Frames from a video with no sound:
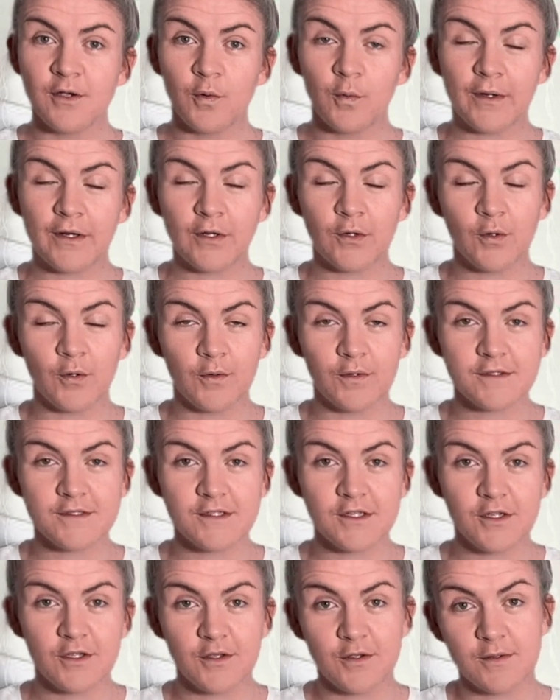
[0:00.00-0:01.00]
we can also
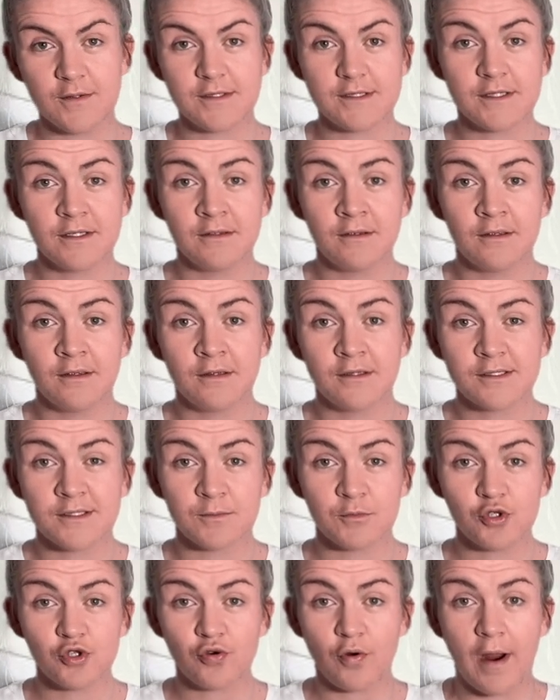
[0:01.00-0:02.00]
use some
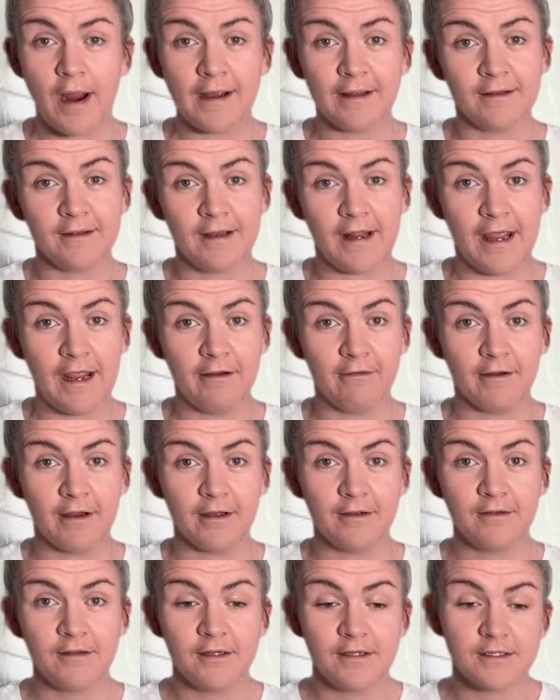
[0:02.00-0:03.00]
trial and
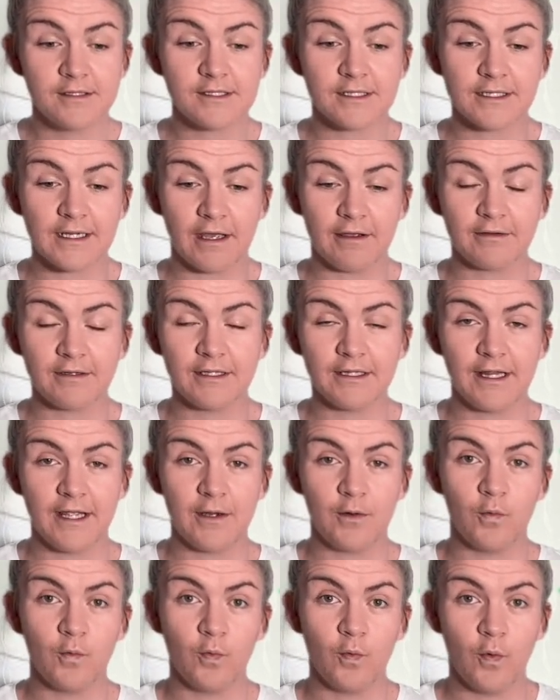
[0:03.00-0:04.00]
error to calculate
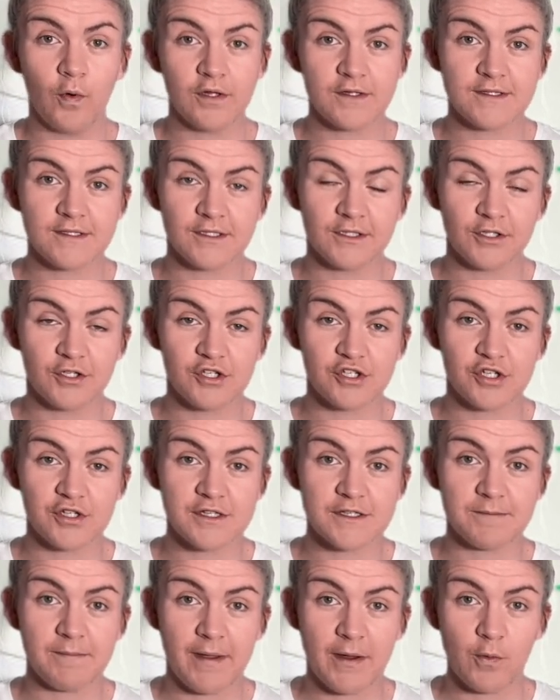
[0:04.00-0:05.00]
what
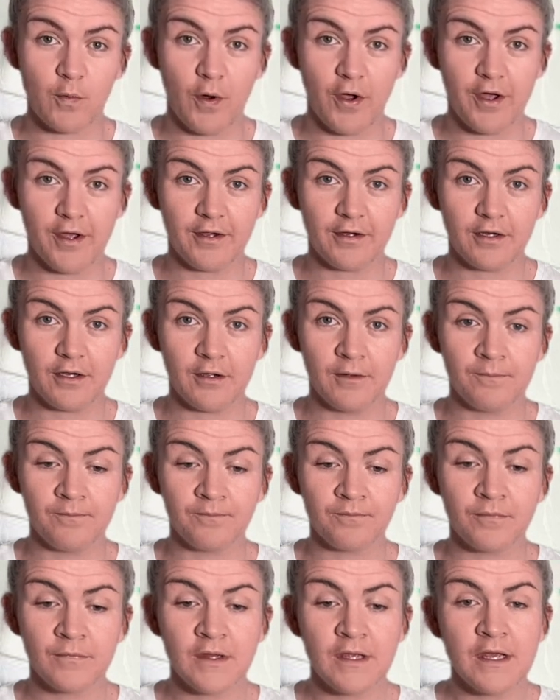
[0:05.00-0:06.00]
solutions may work.
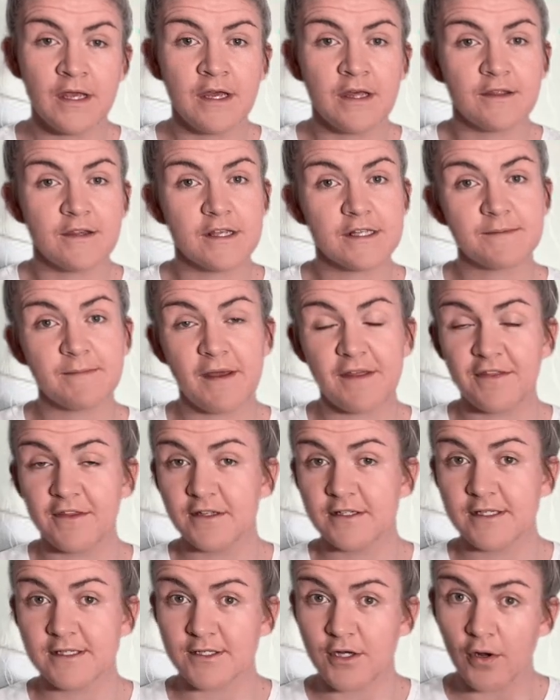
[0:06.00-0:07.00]
This method
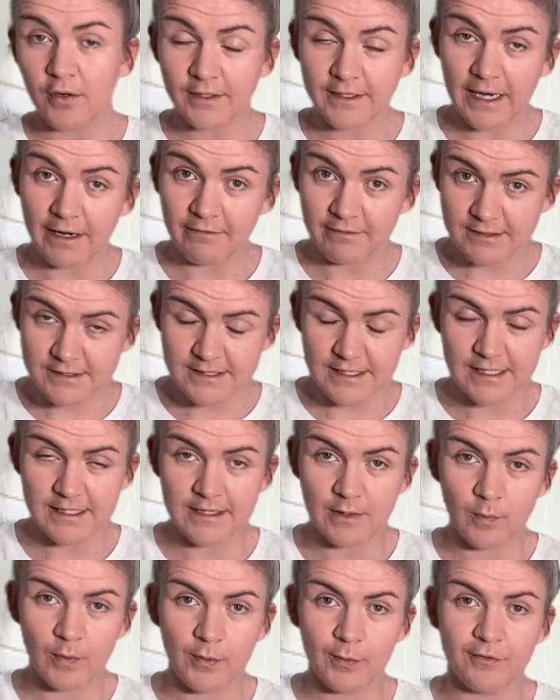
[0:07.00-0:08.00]
does not guarantee
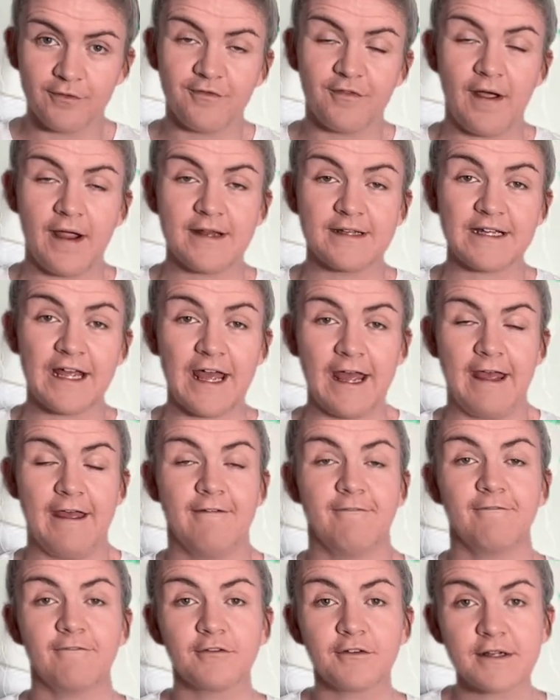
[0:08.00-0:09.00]
that we will find
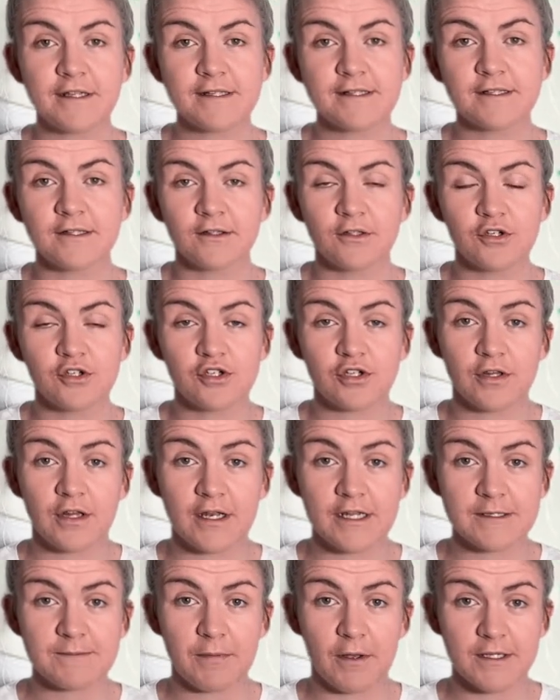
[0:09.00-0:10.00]
every solution that
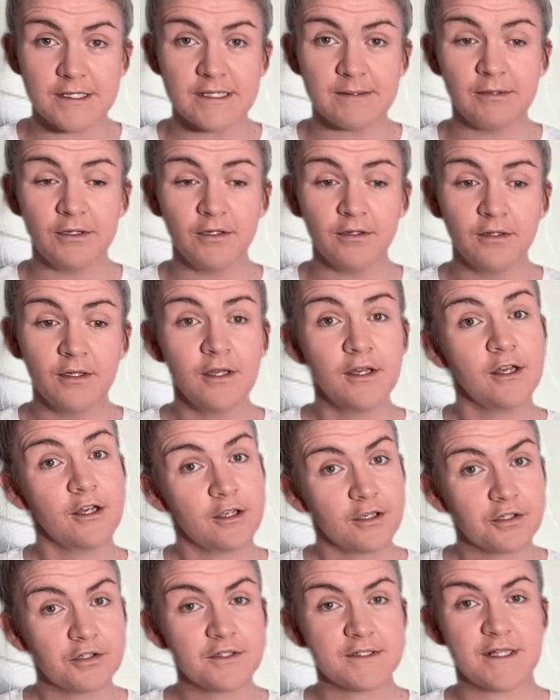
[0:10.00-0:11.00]
is possible,
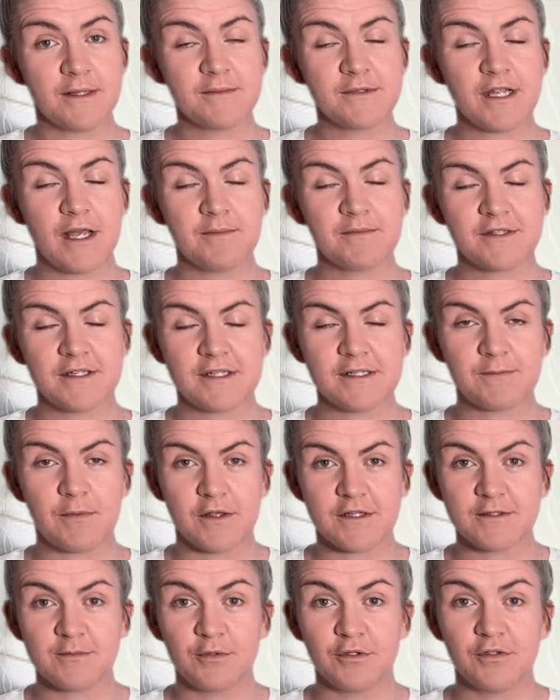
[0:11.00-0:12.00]
because sometimes it is
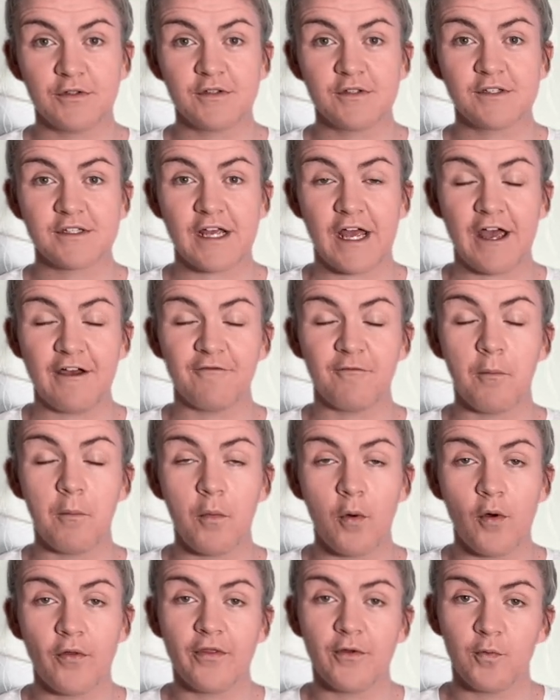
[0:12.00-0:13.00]
possible to have
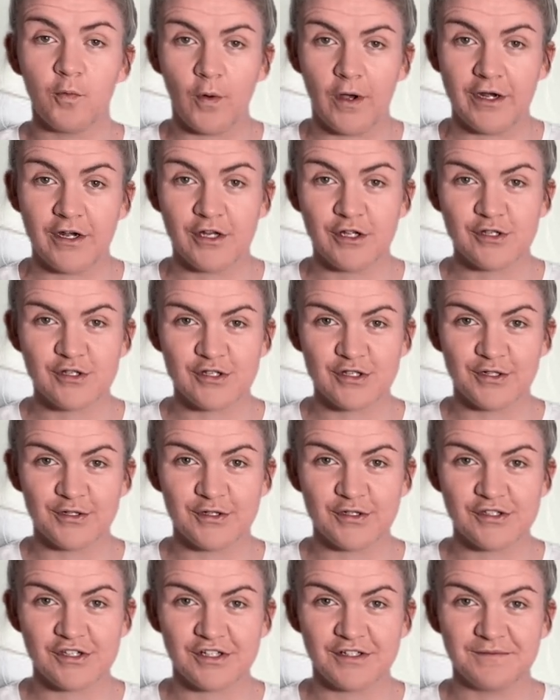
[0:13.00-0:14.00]
more than one
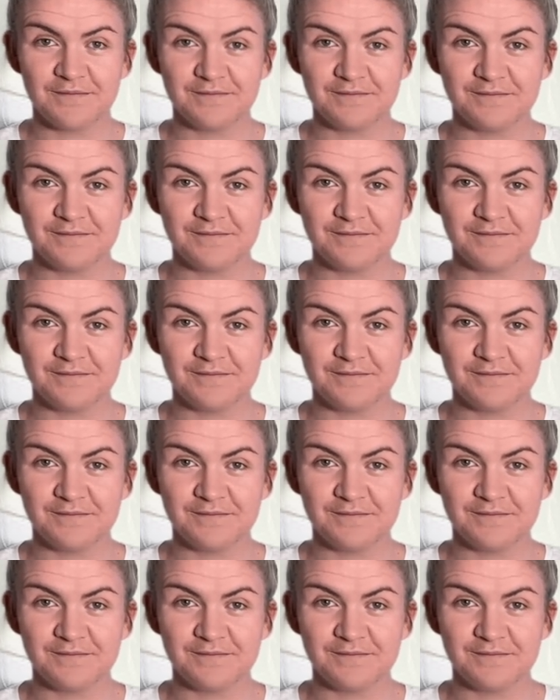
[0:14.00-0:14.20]
solution.